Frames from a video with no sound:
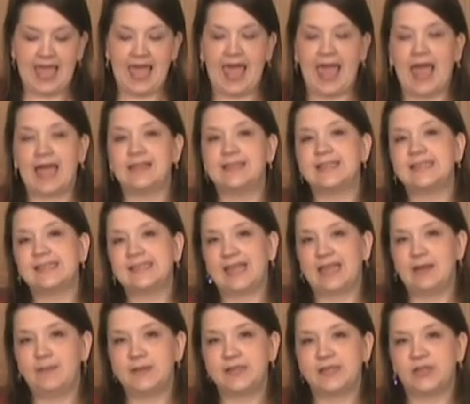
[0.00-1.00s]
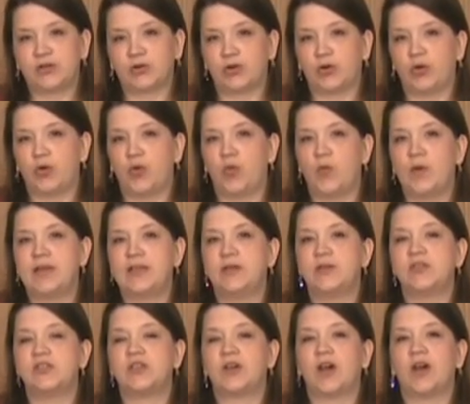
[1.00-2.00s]
And the same is true when you
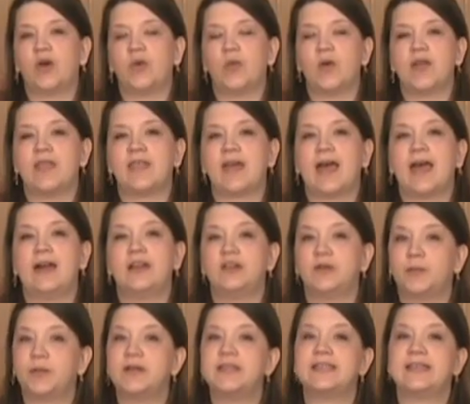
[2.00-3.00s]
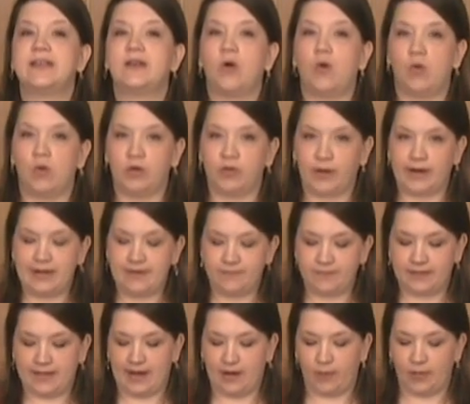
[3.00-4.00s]
start with 100% whole grain
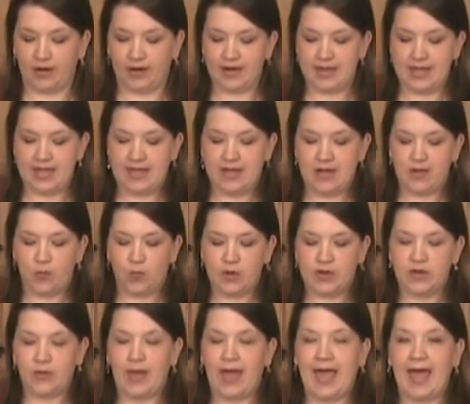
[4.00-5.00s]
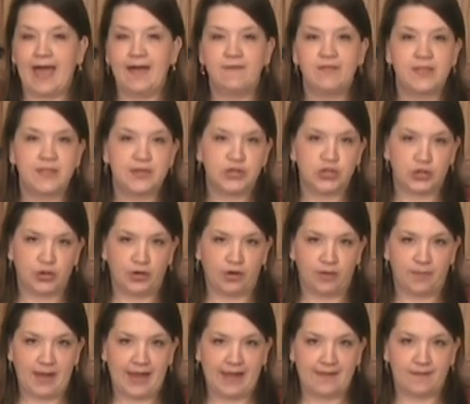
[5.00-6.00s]
flour. When you have the
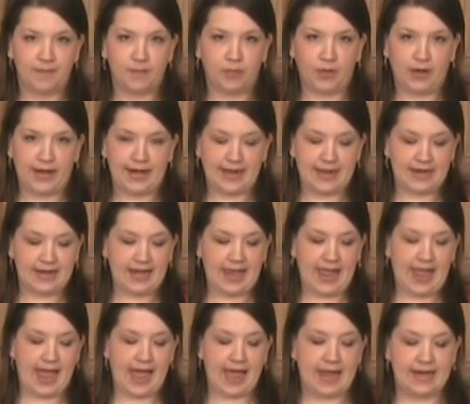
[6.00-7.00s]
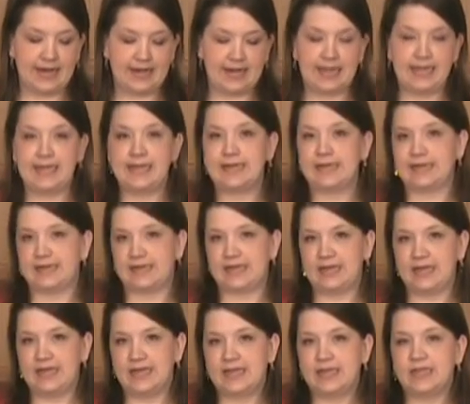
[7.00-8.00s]
germ and the bran added in
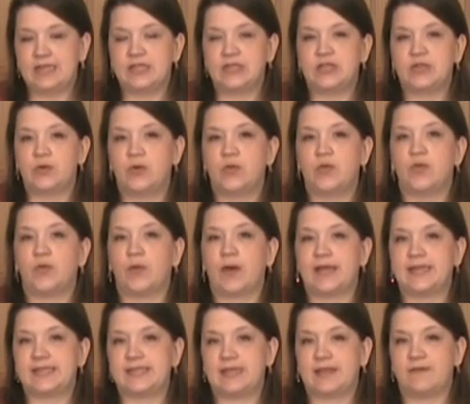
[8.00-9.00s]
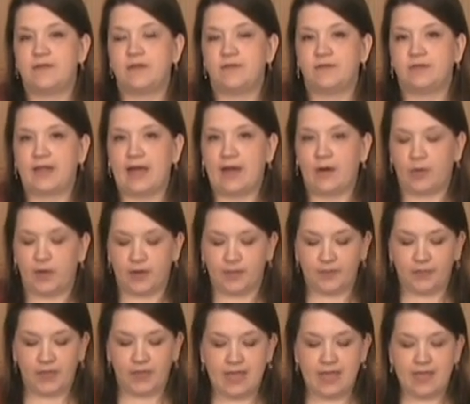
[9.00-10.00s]
to the rest of the flour,
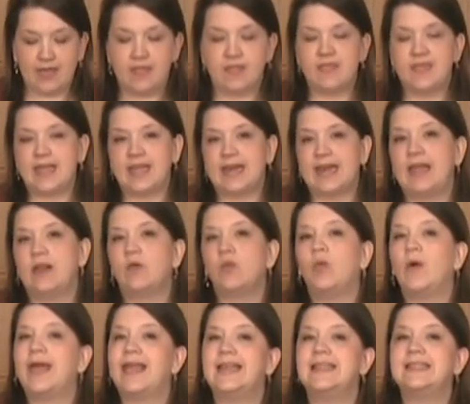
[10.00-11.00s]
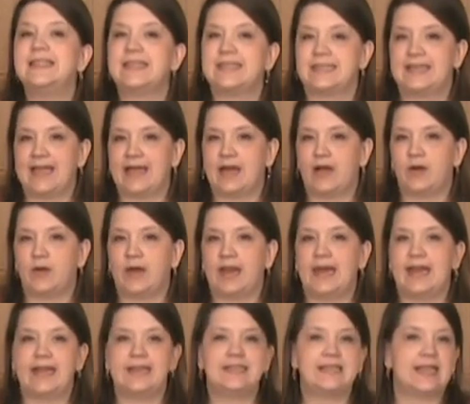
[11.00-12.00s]
then it weighs it down
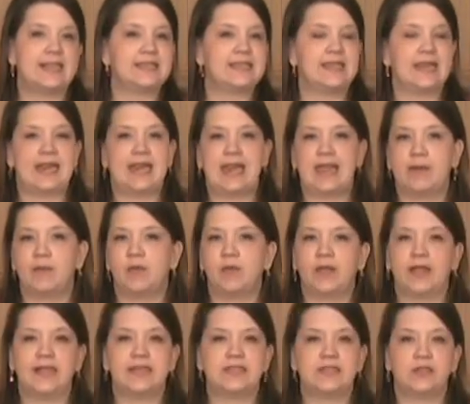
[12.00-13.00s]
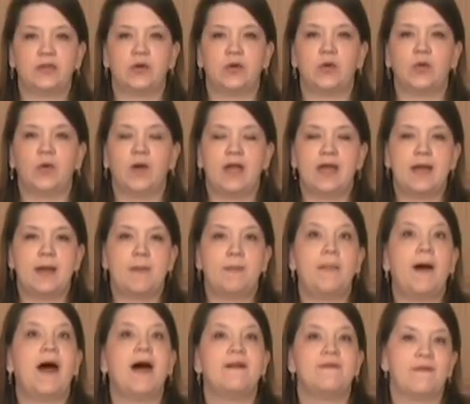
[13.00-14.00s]
and it doesn't enable it to
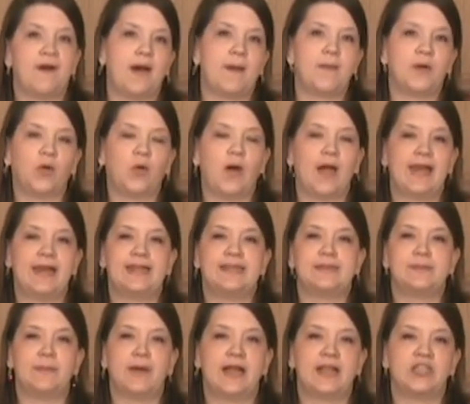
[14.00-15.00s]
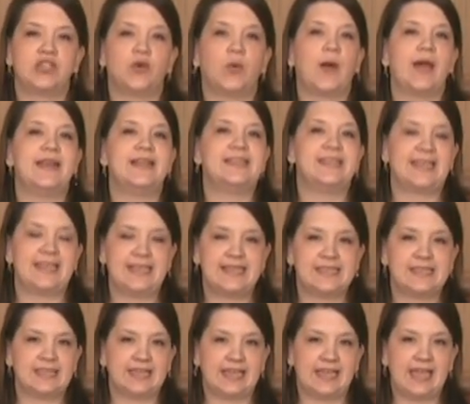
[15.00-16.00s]
puff up quite as much, quite as
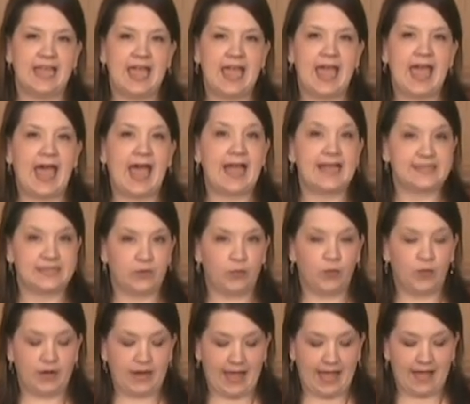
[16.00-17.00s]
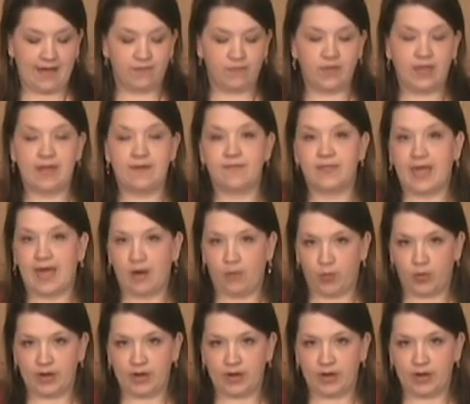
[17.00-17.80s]
easily as it would have if that were